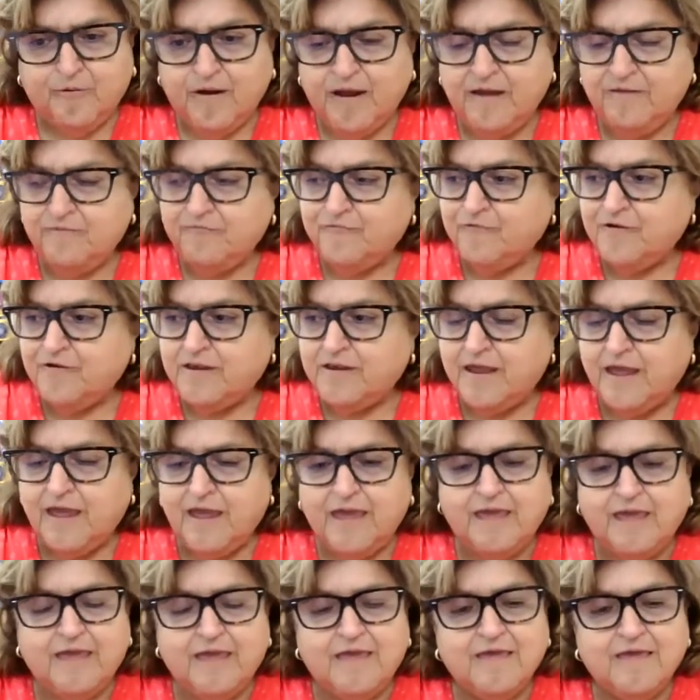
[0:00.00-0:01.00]
pray for a
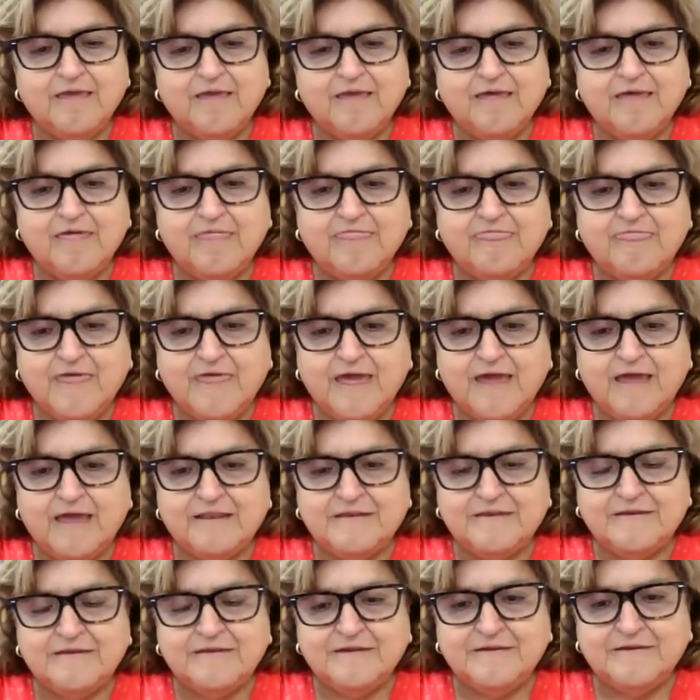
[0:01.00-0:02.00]
day
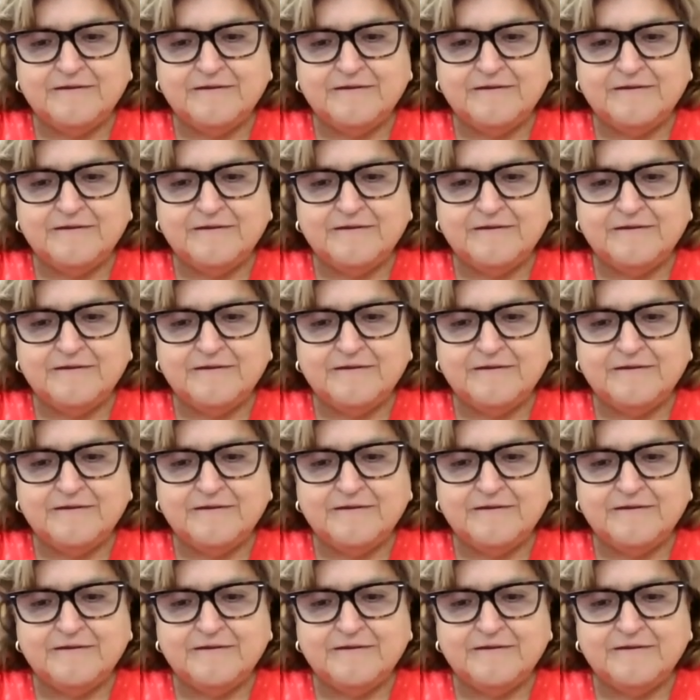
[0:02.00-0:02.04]
that